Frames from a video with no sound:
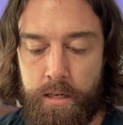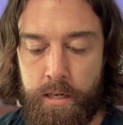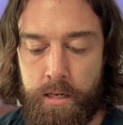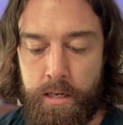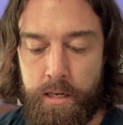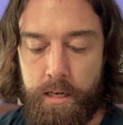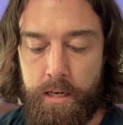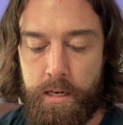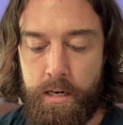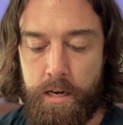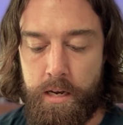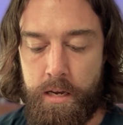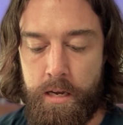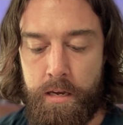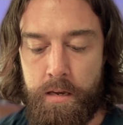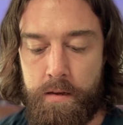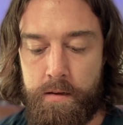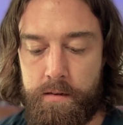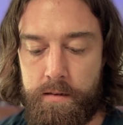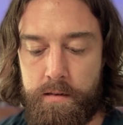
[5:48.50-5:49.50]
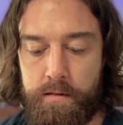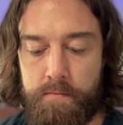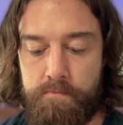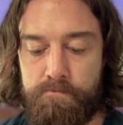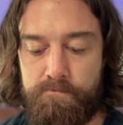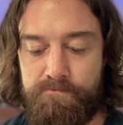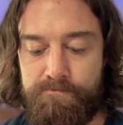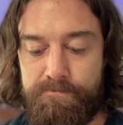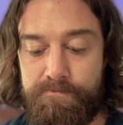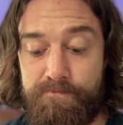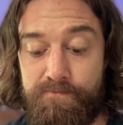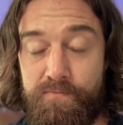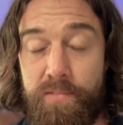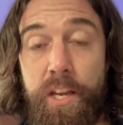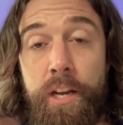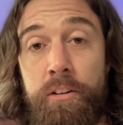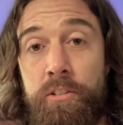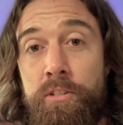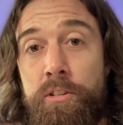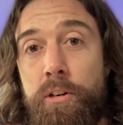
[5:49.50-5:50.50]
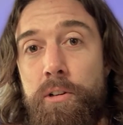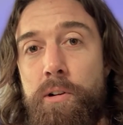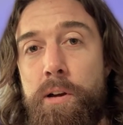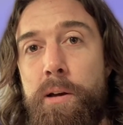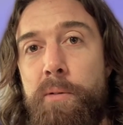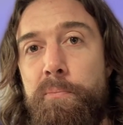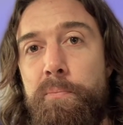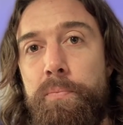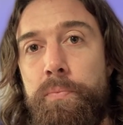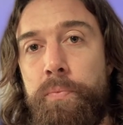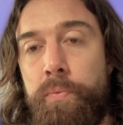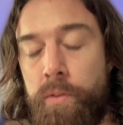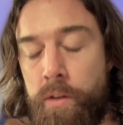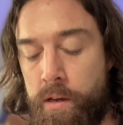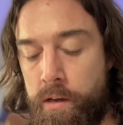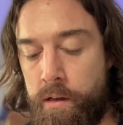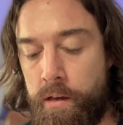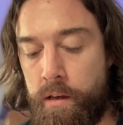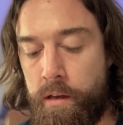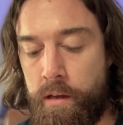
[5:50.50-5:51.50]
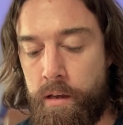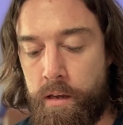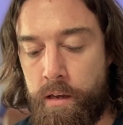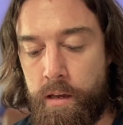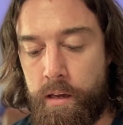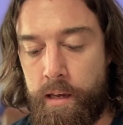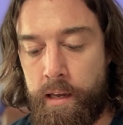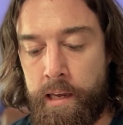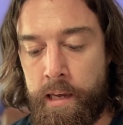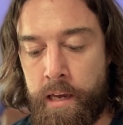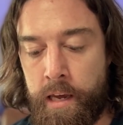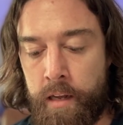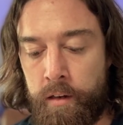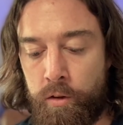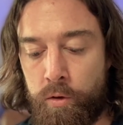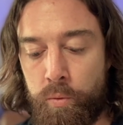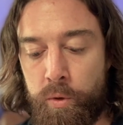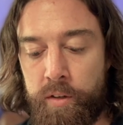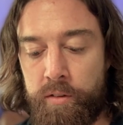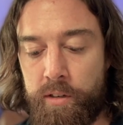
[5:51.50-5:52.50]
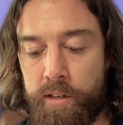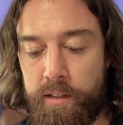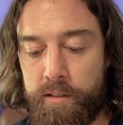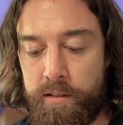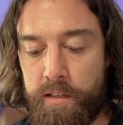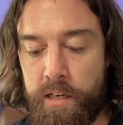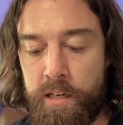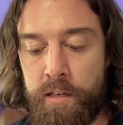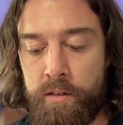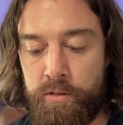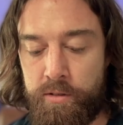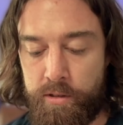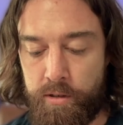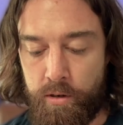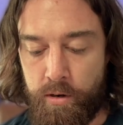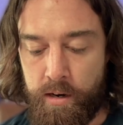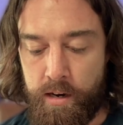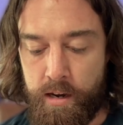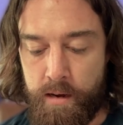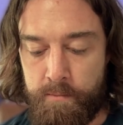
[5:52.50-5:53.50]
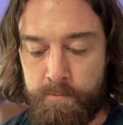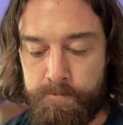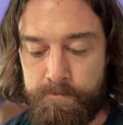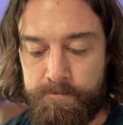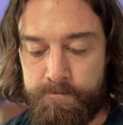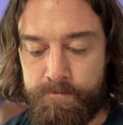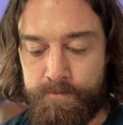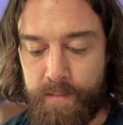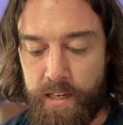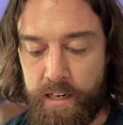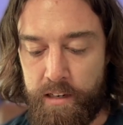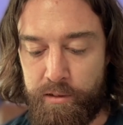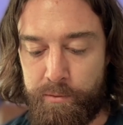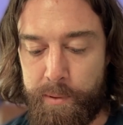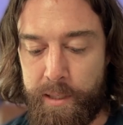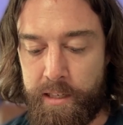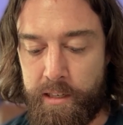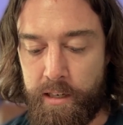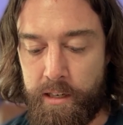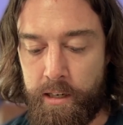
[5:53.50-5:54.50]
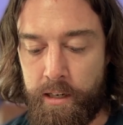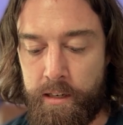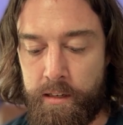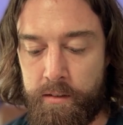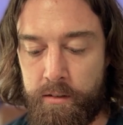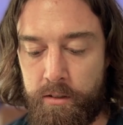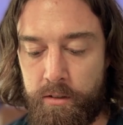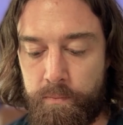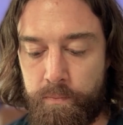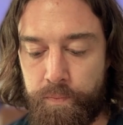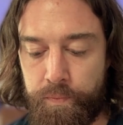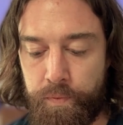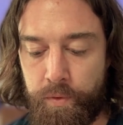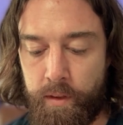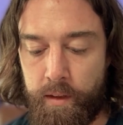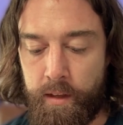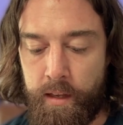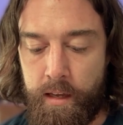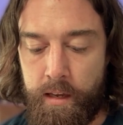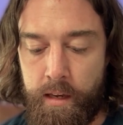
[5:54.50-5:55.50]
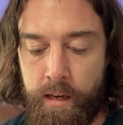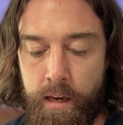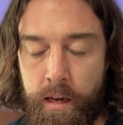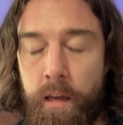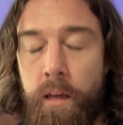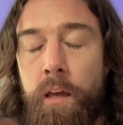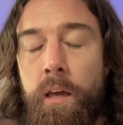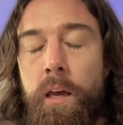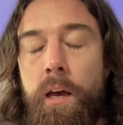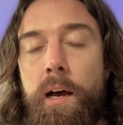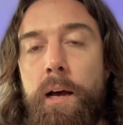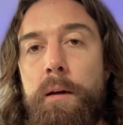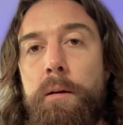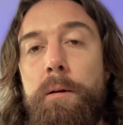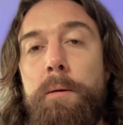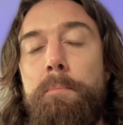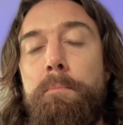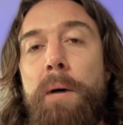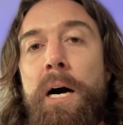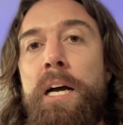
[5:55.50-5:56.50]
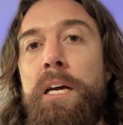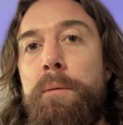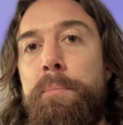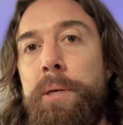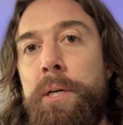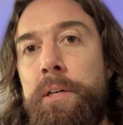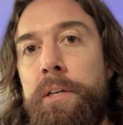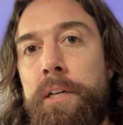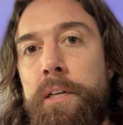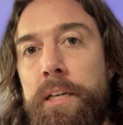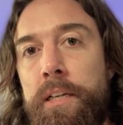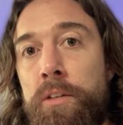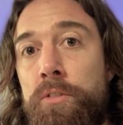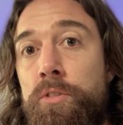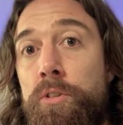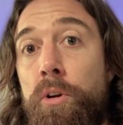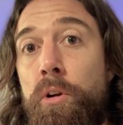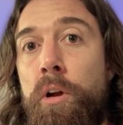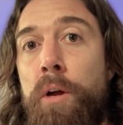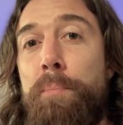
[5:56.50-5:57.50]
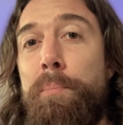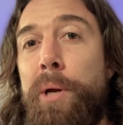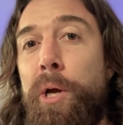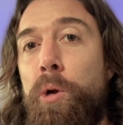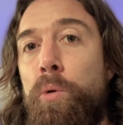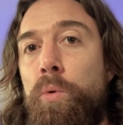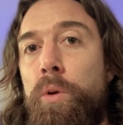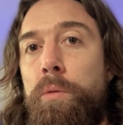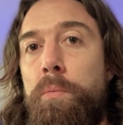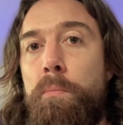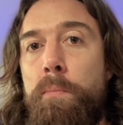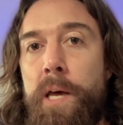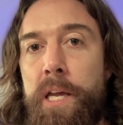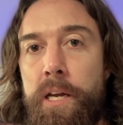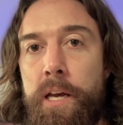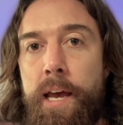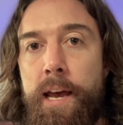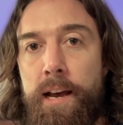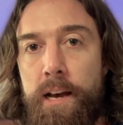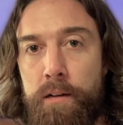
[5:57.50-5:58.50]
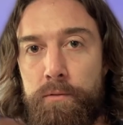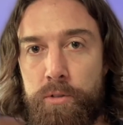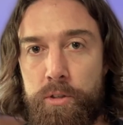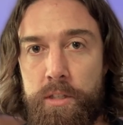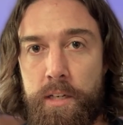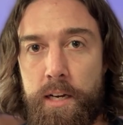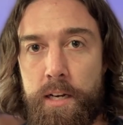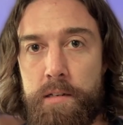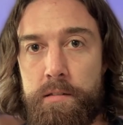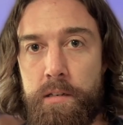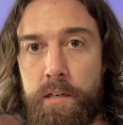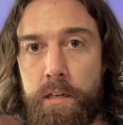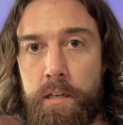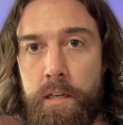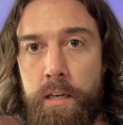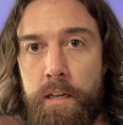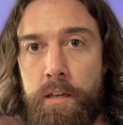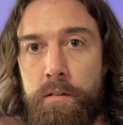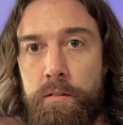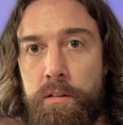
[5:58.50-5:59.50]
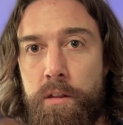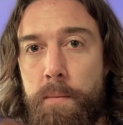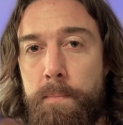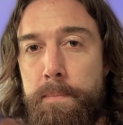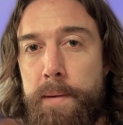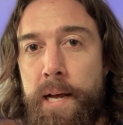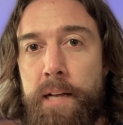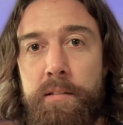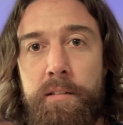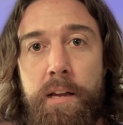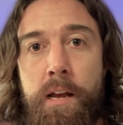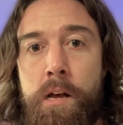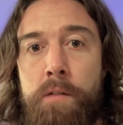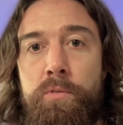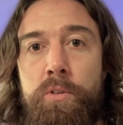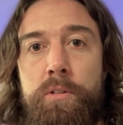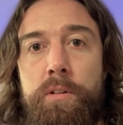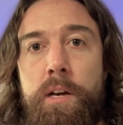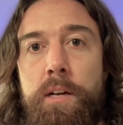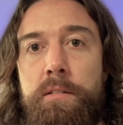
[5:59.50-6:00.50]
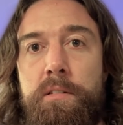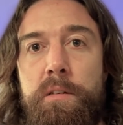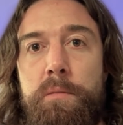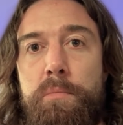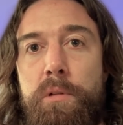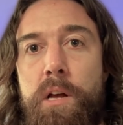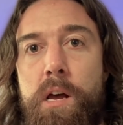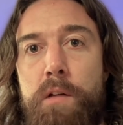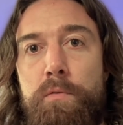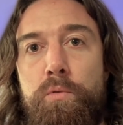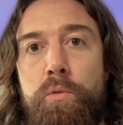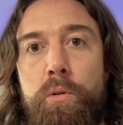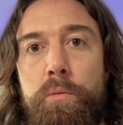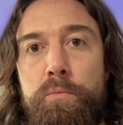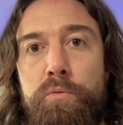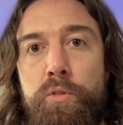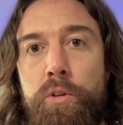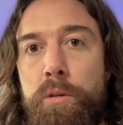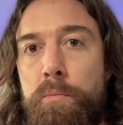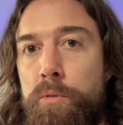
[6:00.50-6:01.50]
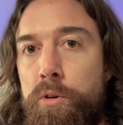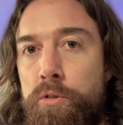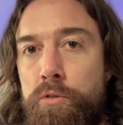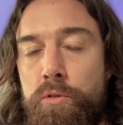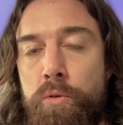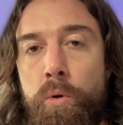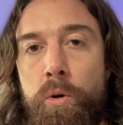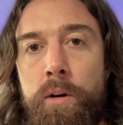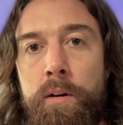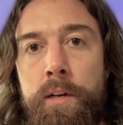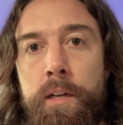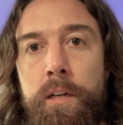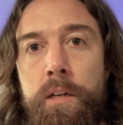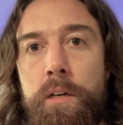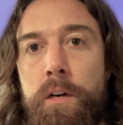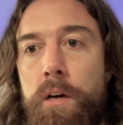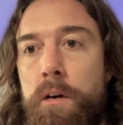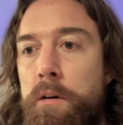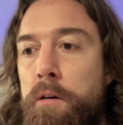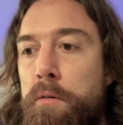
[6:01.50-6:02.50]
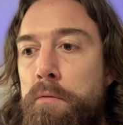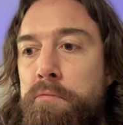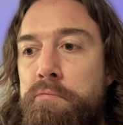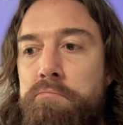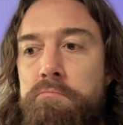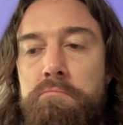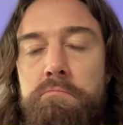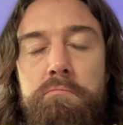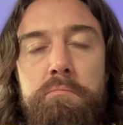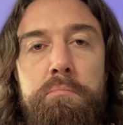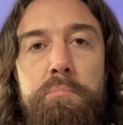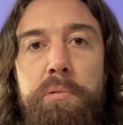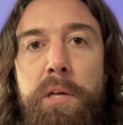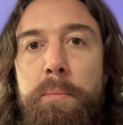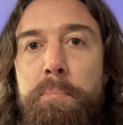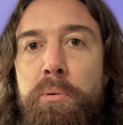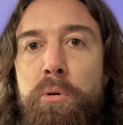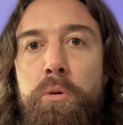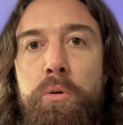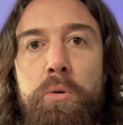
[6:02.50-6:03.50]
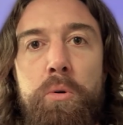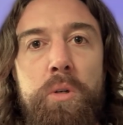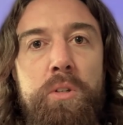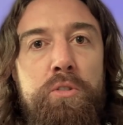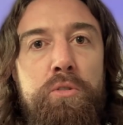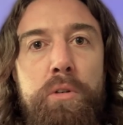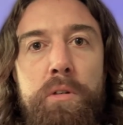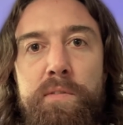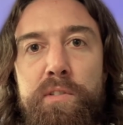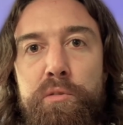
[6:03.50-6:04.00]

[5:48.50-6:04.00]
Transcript: it is Instagram. And the reason I say Instagram is because, my opinion, Instagram paired with Meta advertising is the best advertising platform for the majority of people who are service